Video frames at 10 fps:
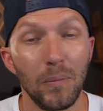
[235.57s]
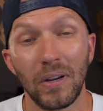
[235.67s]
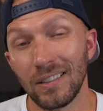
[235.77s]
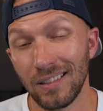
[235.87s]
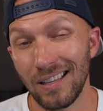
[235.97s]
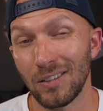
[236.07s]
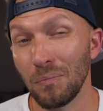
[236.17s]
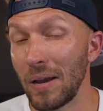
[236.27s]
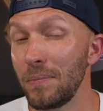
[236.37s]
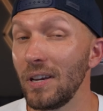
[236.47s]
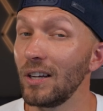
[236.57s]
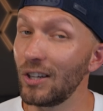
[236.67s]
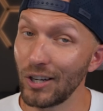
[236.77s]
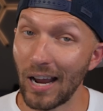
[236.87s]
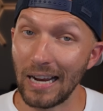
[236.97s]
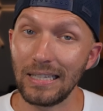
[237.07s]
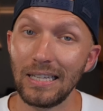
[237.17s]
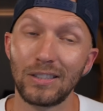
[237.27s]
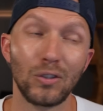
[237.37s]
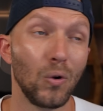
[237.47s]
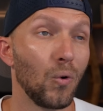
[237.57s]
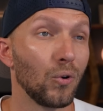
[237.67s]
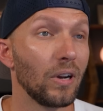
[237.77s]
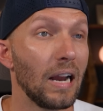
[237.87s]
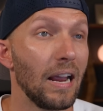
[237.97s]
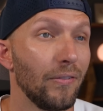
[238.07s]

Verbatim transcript: Now because of this, it might be a good idea to order a